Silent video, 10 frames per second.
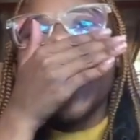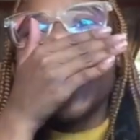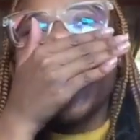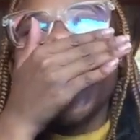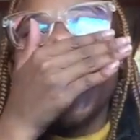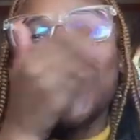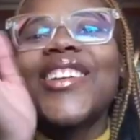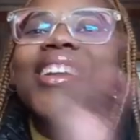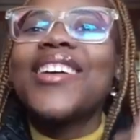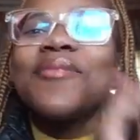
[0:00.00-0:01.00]
Yeah,
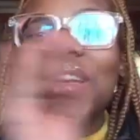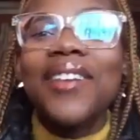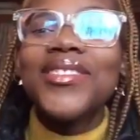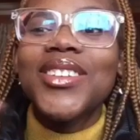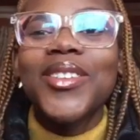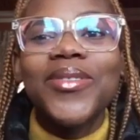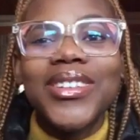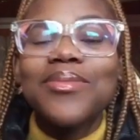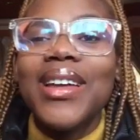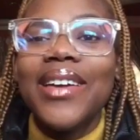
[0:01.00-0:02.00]
my life is not
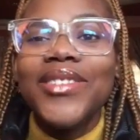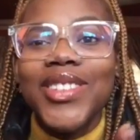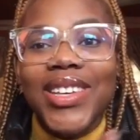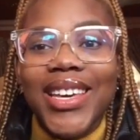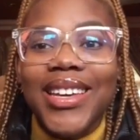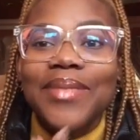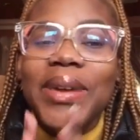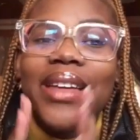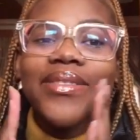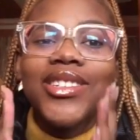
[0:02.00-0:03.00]
worse. My life is okay.
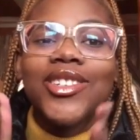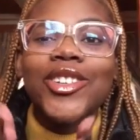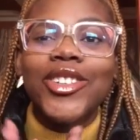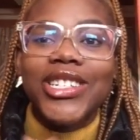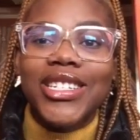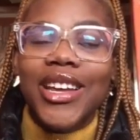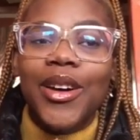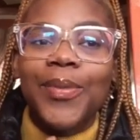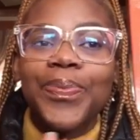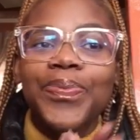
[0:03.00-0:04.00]
My life is good
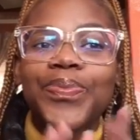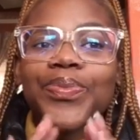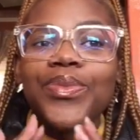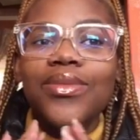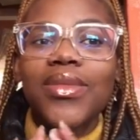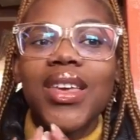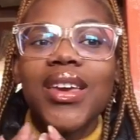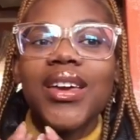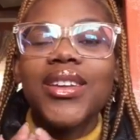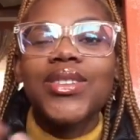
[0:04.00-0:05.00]
now.
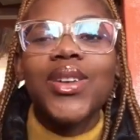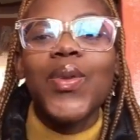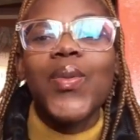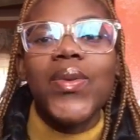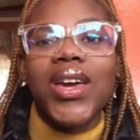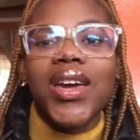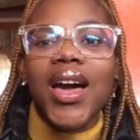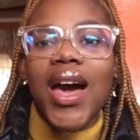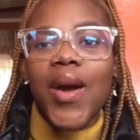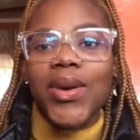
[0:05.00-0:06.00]
It is not where
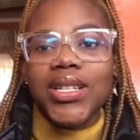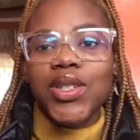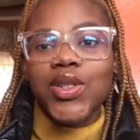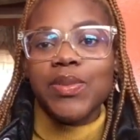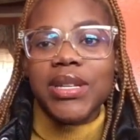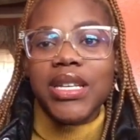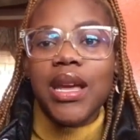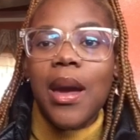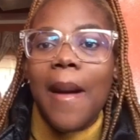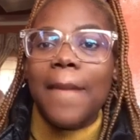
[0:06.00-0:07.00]
I want it to be,
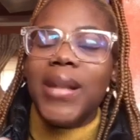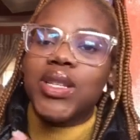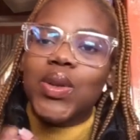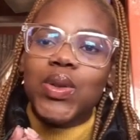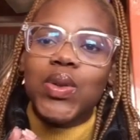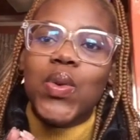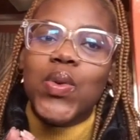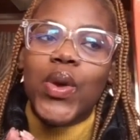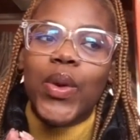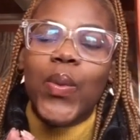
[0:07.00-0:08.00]
but it's also
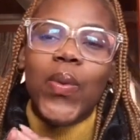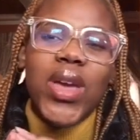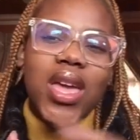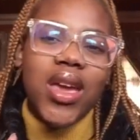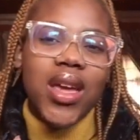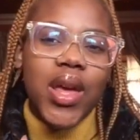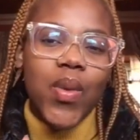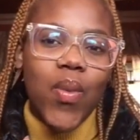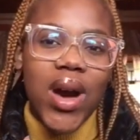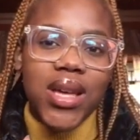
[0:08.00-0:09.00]
not where it
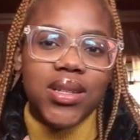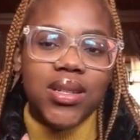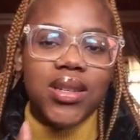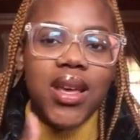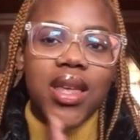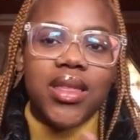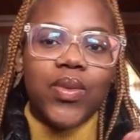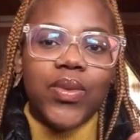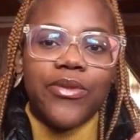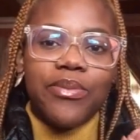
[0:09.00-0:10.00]
was.
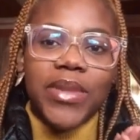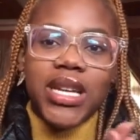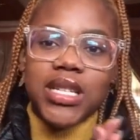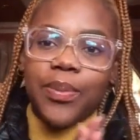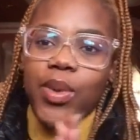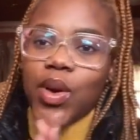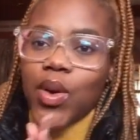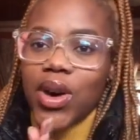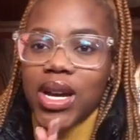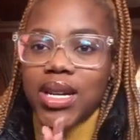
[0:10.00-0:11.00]
We've made
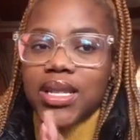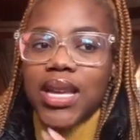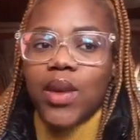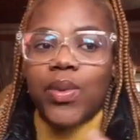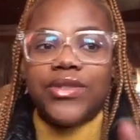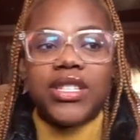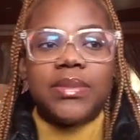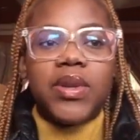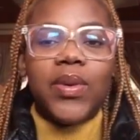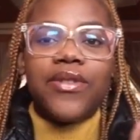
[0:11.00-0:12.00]
progress and we've
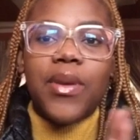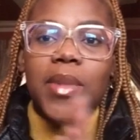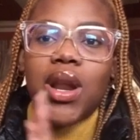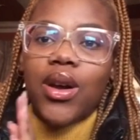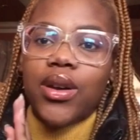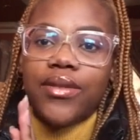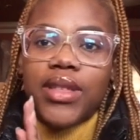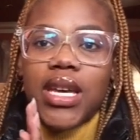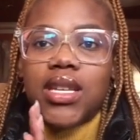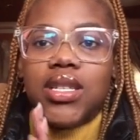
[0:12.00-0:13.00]
stepped away from a lot of
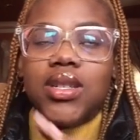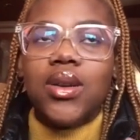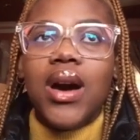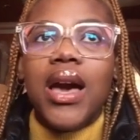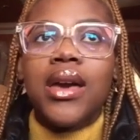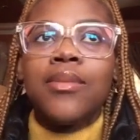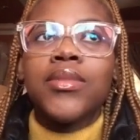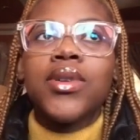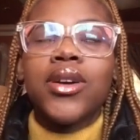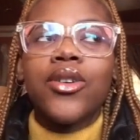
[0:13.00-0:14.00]
things, so
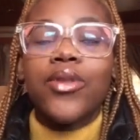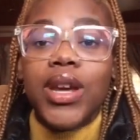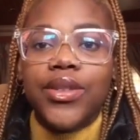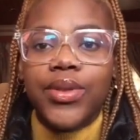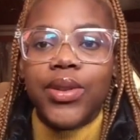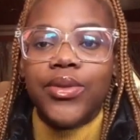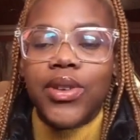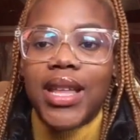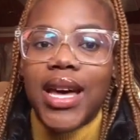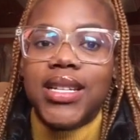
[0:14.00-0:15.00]
I'm grateful
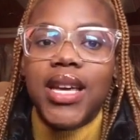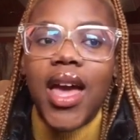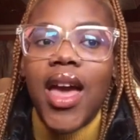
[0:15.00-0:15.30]
for that.